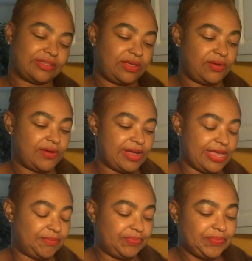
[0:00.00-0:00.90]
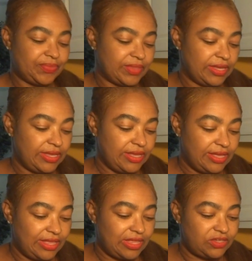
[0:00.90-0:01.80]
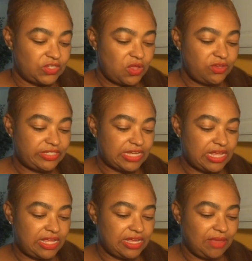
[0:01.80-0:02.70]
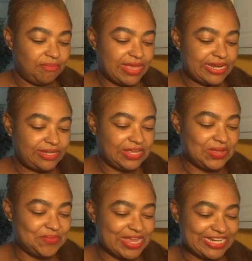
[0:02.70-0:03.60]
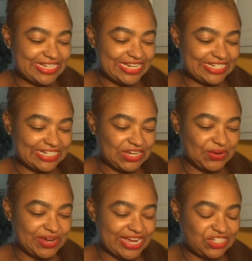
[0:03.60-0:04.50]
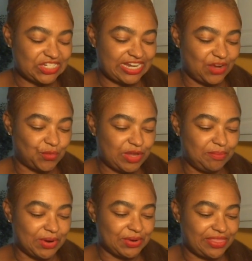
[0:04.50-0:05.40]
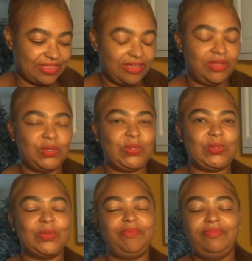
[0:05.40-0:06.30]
All right, soul song, med meditation, creation, and rebirth. Ooh.